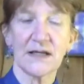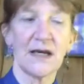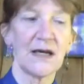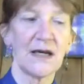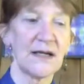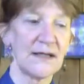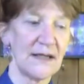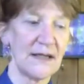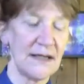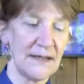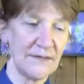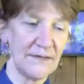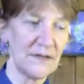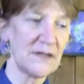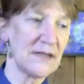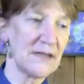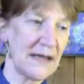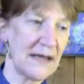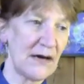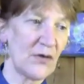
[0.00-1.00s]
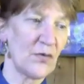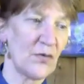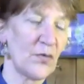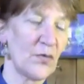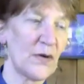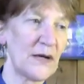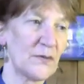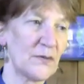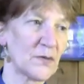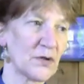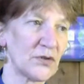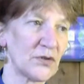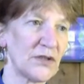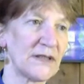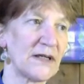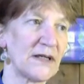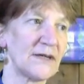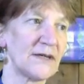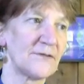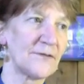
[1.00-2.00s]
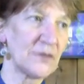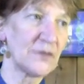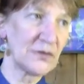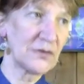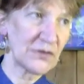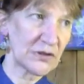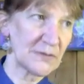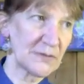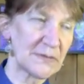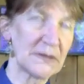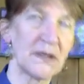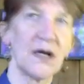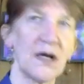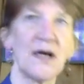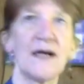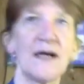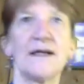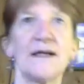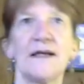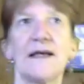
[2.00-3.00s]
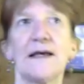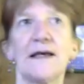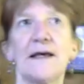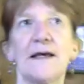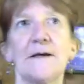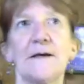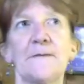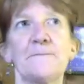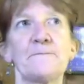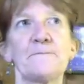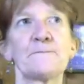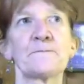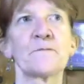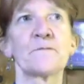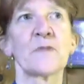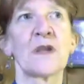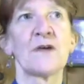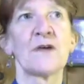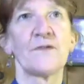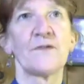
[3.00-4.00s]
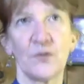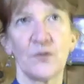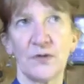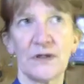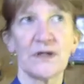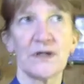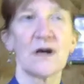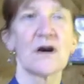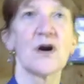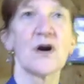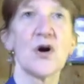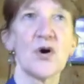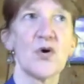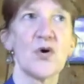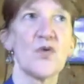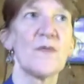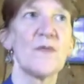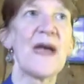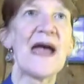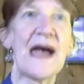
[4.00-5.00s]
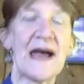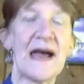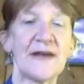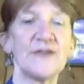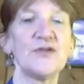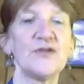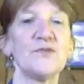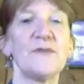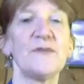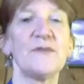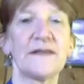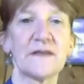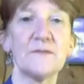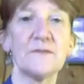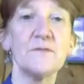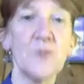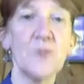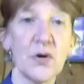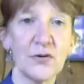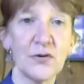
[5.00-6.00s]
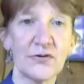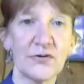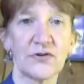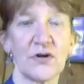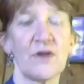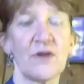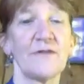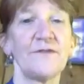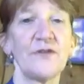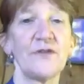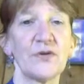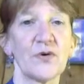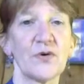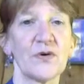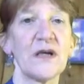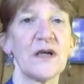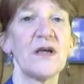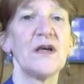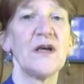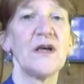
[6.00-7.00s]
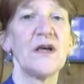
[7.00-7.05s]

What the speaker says: And even now when we're looking at food supply and food in our home, how do you make the most of your